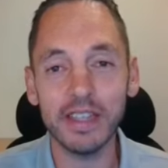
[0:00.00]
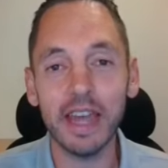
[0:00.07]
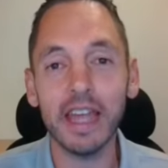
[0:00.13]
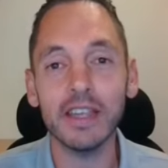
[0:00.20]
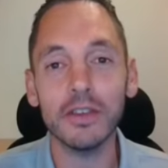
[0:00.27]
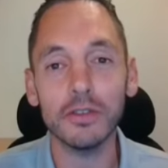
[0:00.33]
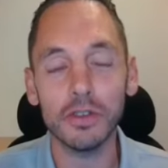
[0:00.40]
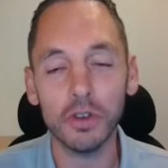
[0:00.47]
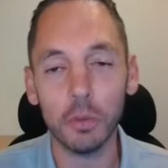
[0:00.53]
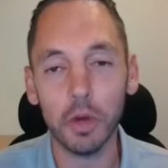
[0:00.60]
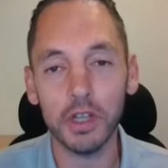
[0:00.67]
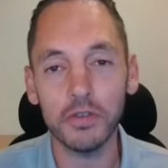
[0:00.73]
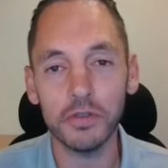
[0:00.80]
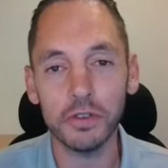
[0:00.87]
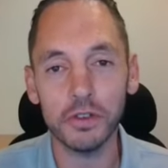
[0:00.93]
Thank you so
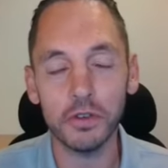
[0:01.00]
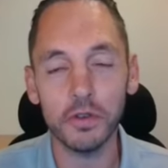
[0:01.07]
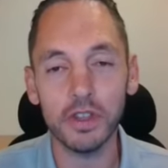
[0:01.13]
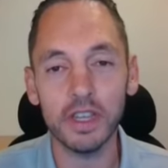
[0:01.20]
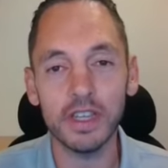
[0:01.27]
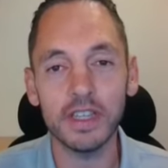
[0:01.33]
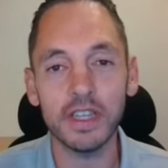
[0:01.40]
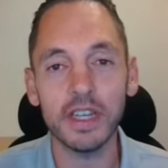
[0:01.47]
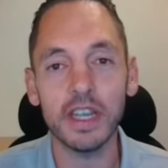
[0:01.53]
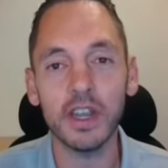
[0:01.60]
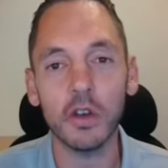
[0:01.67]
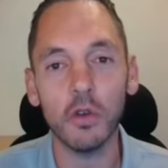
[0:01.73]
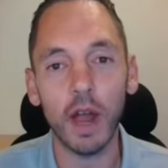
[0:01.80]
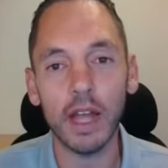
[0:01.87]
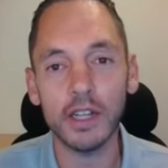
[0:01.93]
much for doing this, and
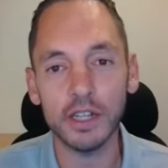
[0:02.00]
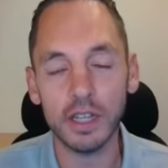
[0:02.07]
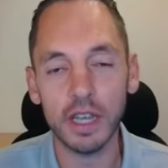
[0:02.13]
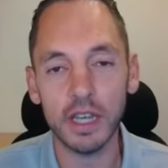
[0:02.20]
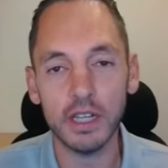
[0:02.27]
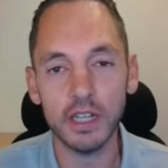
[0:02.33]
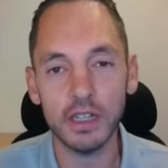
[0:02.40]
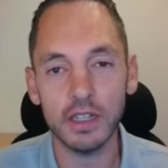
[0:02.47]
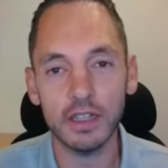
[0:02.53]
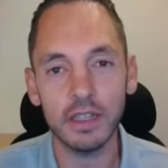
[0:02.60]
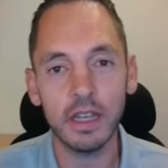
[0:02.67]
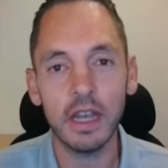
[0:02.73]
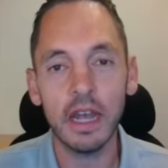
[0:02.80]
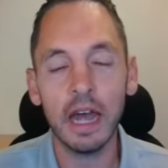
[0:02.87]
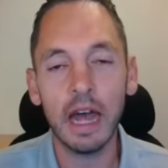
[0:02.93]

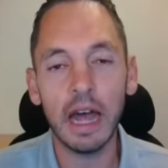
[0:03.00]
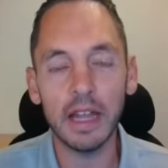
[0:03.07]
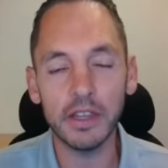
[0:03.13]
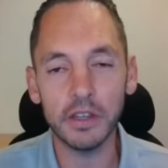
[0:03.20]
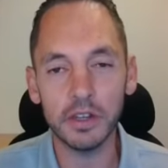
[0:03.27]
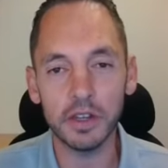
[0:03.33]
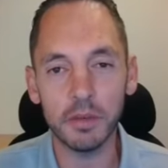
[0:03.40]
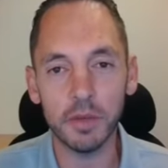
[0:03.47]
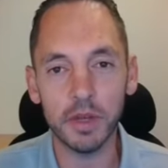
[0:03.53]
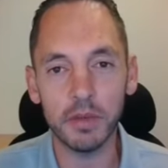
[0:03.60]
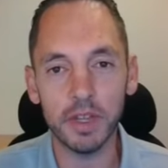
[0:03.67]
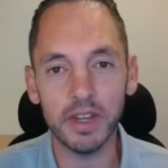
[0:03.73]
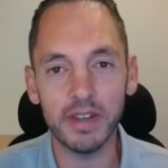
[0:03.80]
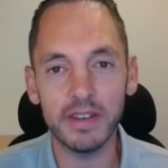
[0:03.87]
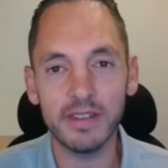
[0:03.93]
congratulations on your
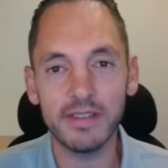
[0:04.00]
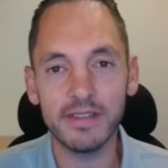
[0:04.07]
commitment.